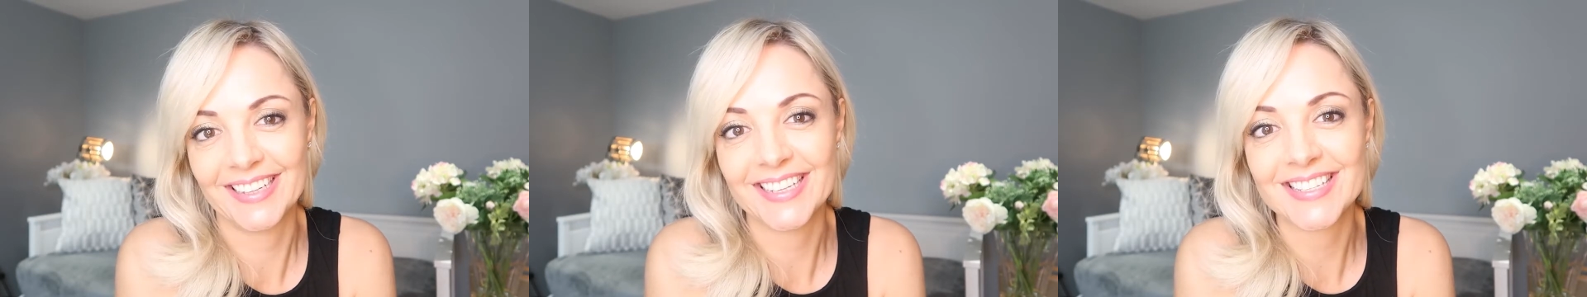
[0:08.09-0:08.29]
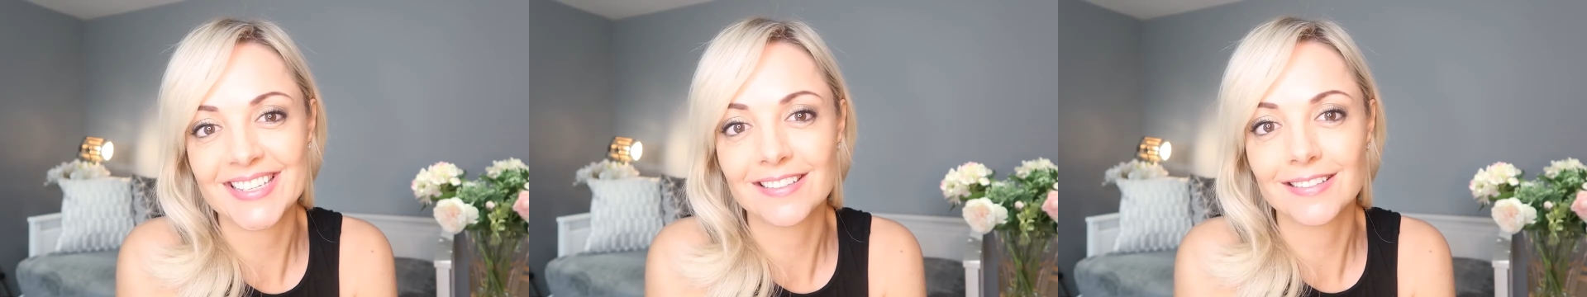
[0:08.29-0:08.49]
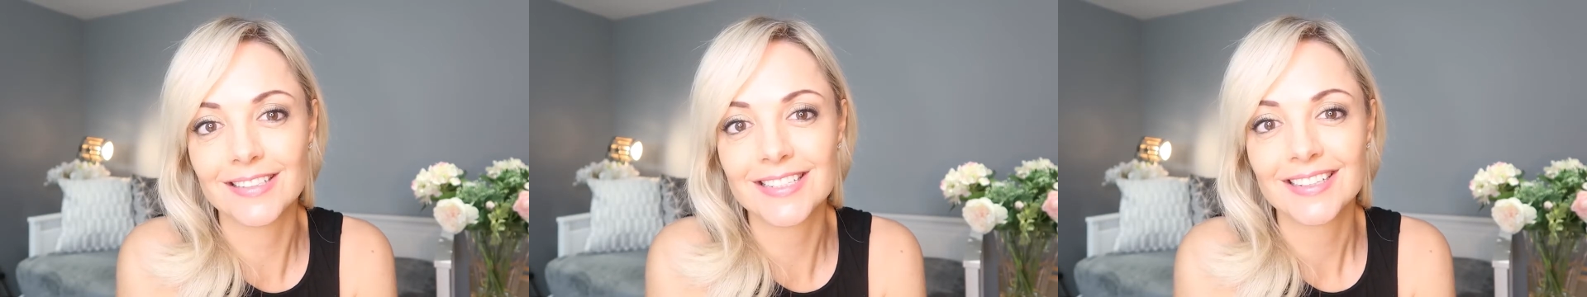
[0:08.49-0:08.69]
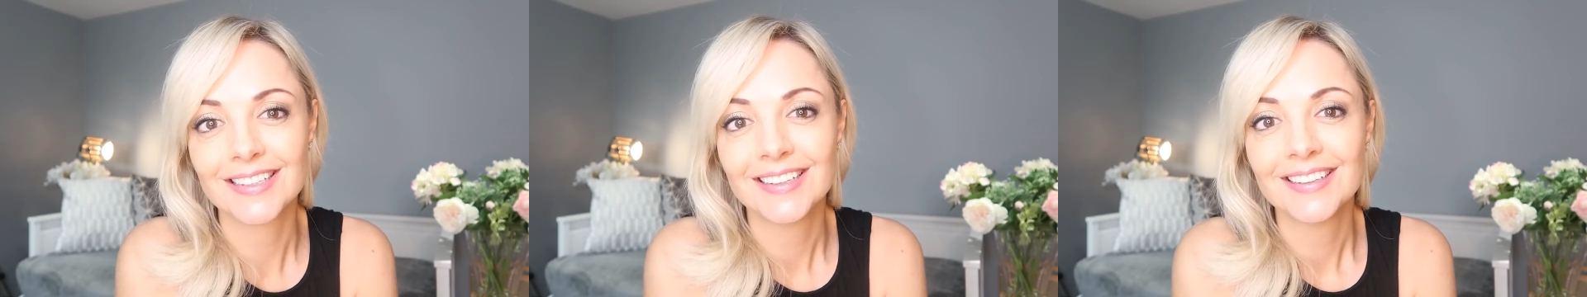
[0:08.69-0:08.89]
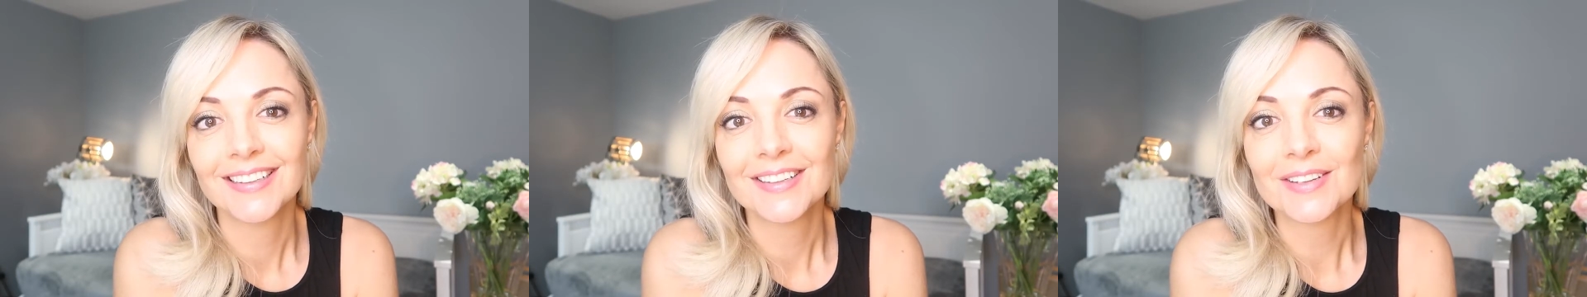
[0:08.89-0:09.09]
Is it
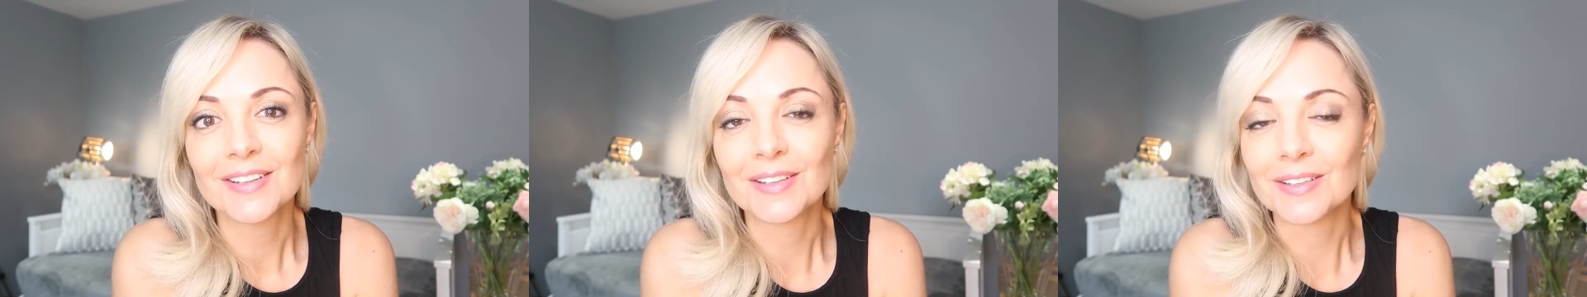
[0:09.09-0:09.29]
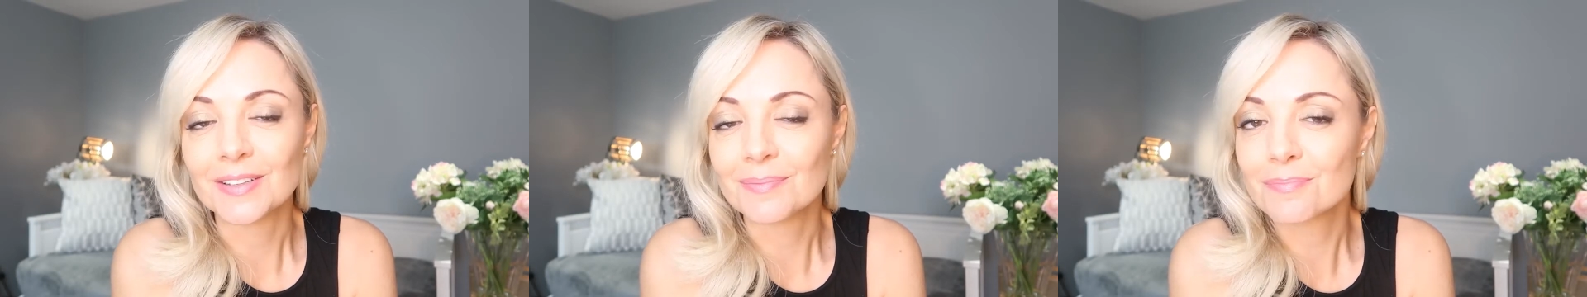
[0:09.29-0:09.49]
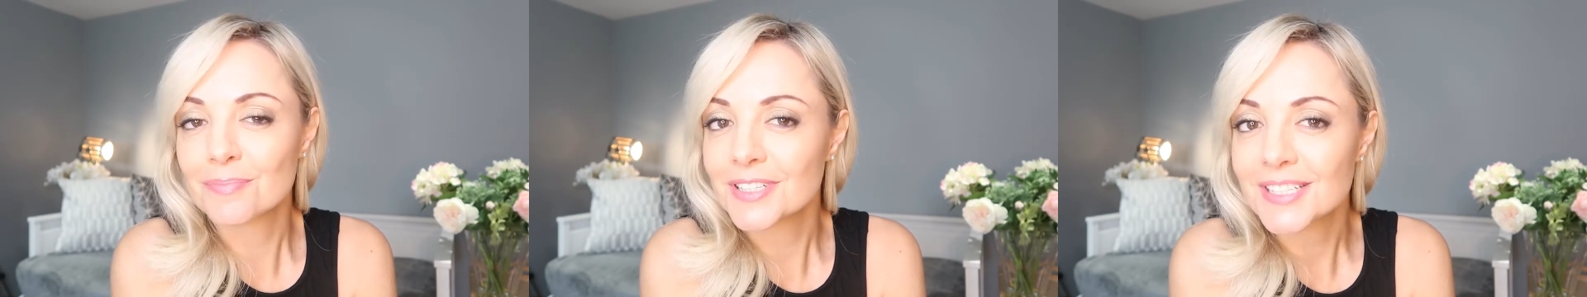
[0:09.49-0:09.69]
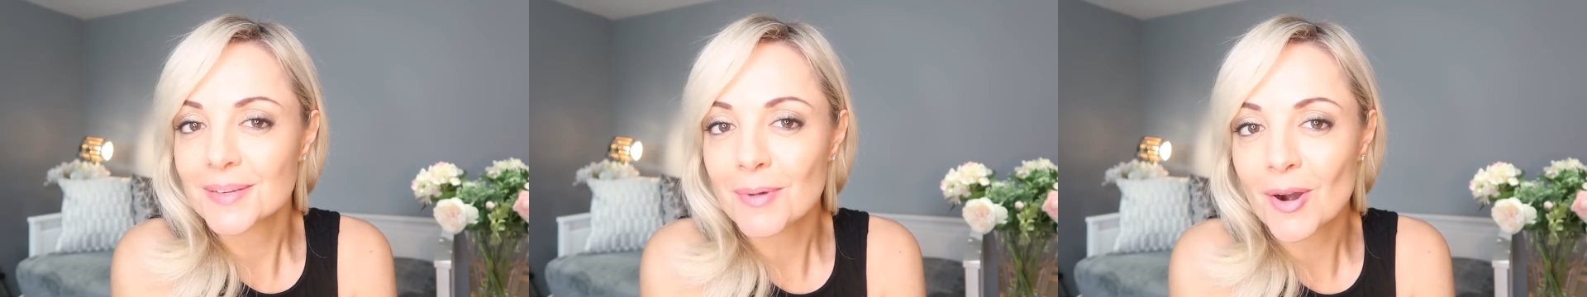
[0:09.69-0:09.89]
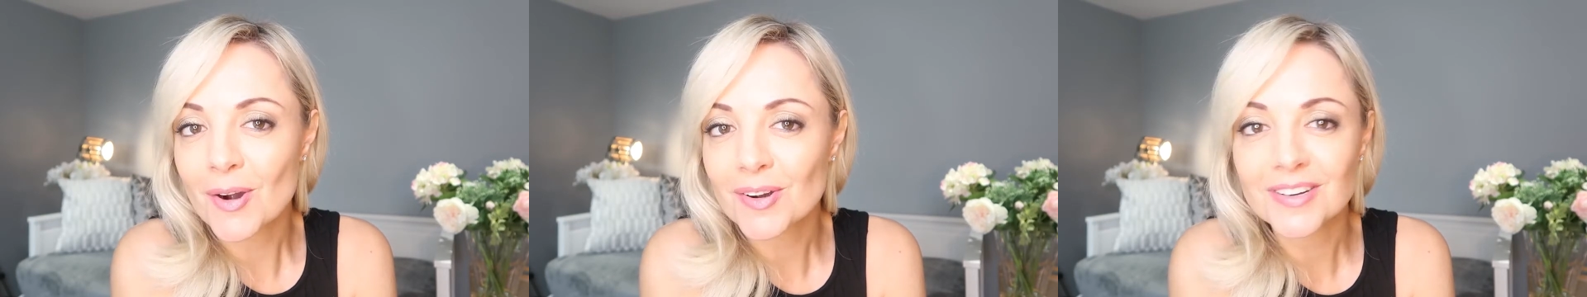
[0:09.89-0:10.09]
the pretty
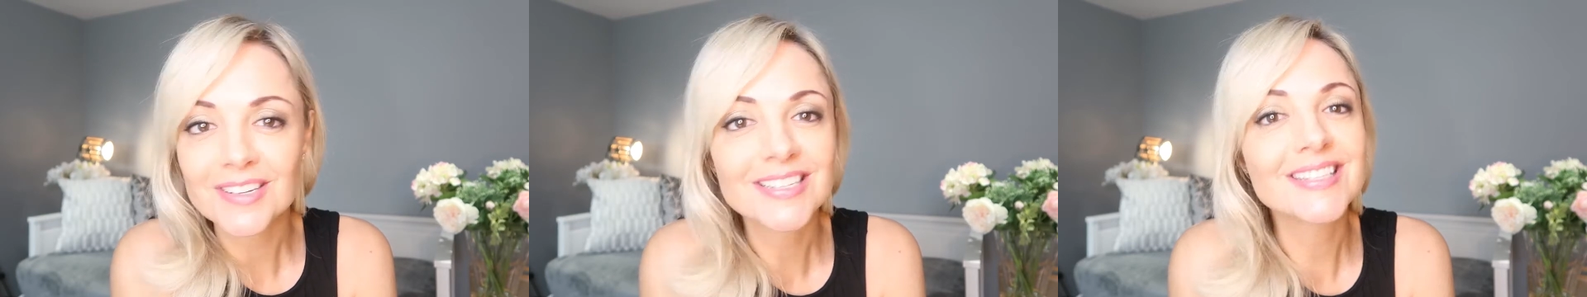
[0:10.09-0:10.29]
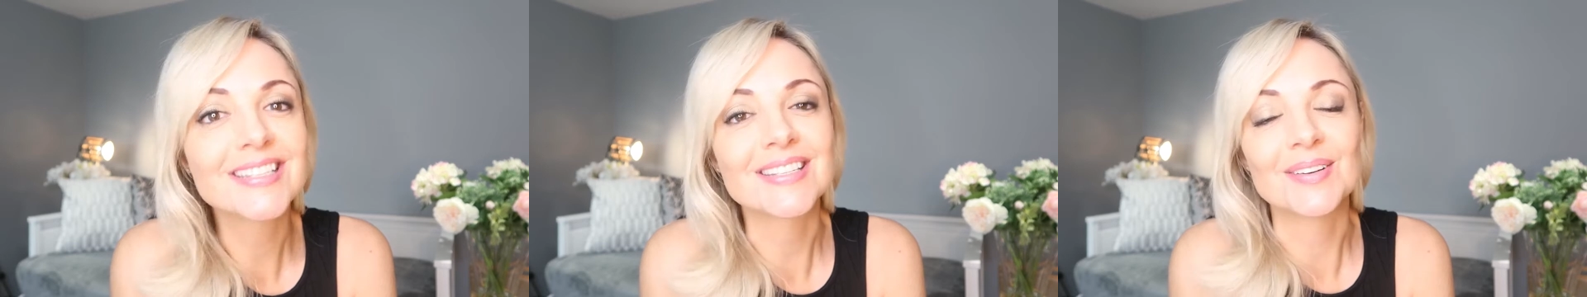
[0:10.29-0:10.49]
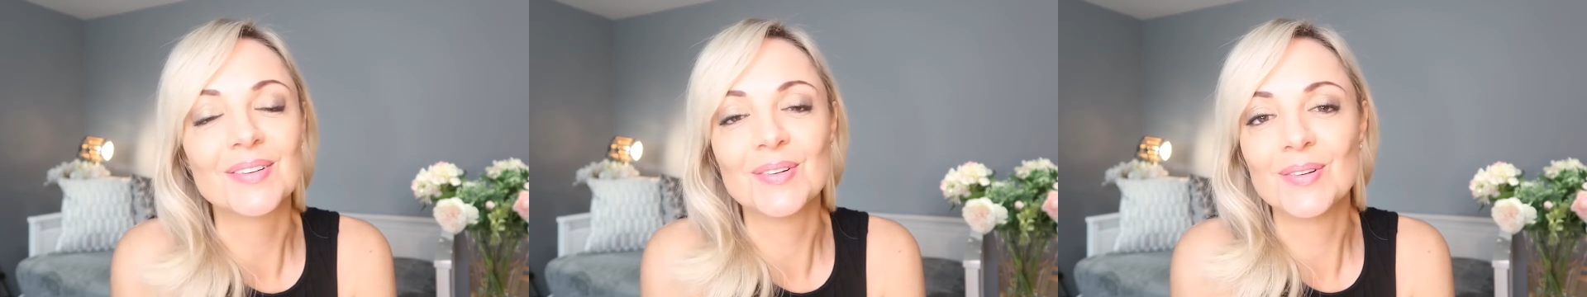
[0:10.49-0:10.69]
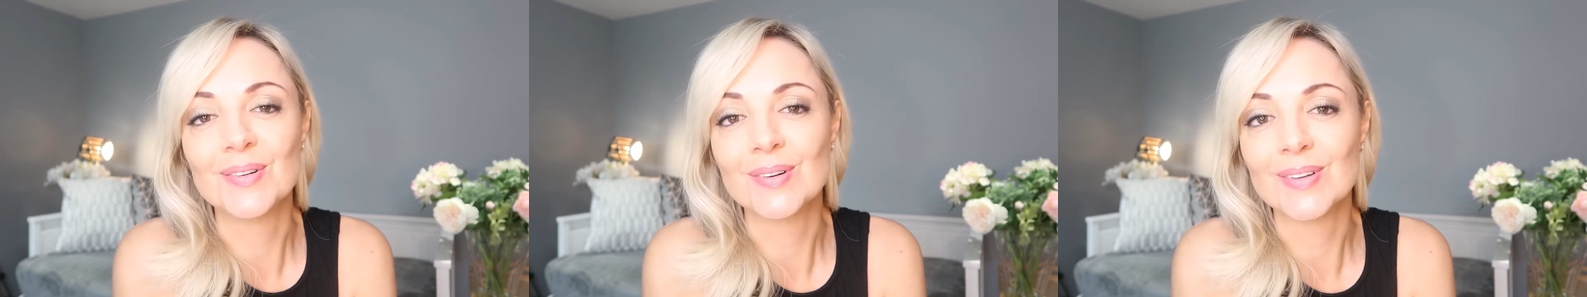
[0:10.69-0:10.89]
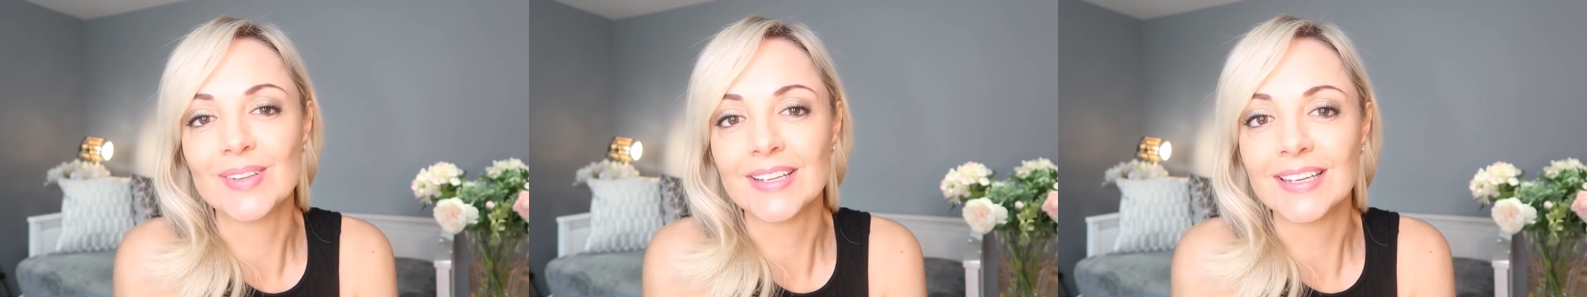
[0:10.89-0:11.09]
box
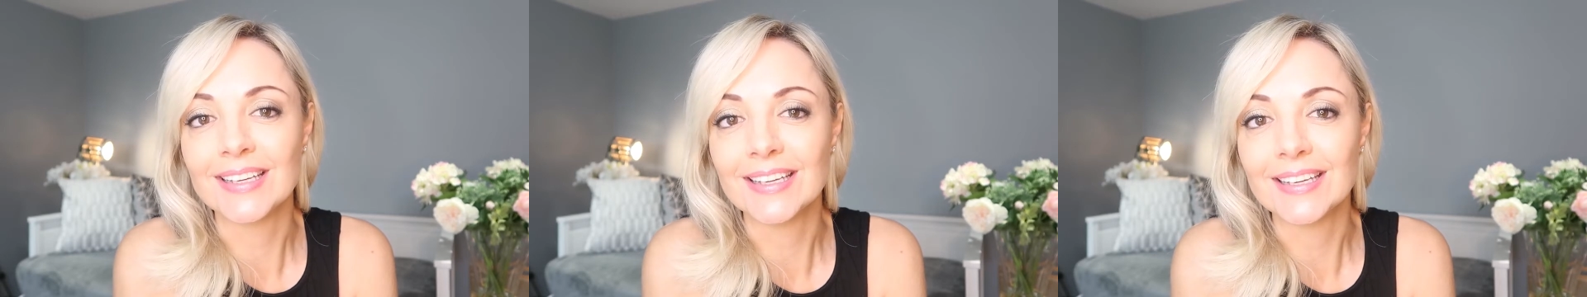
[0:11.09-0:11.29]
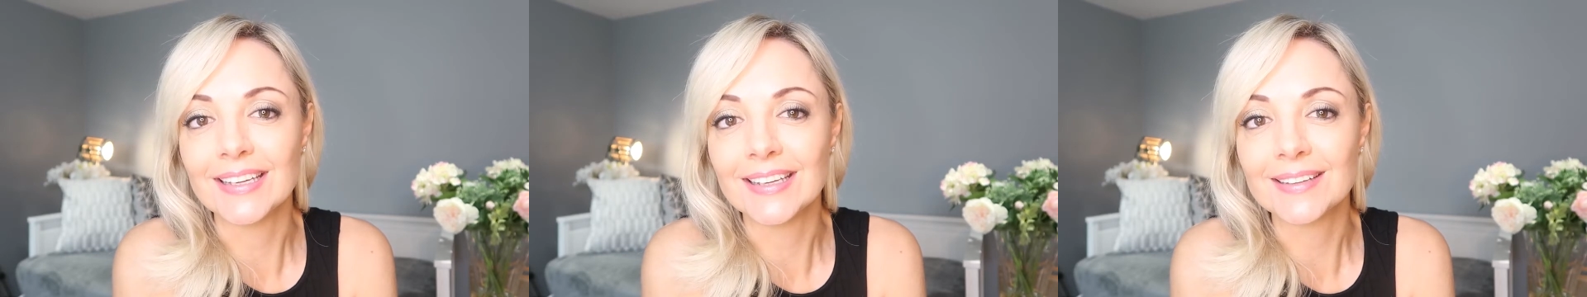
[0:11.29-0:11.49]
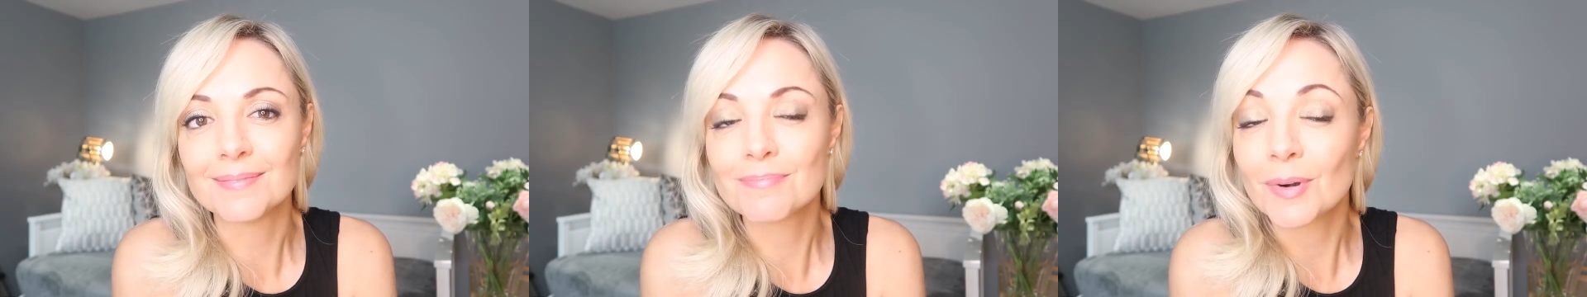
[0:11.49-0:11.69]
or the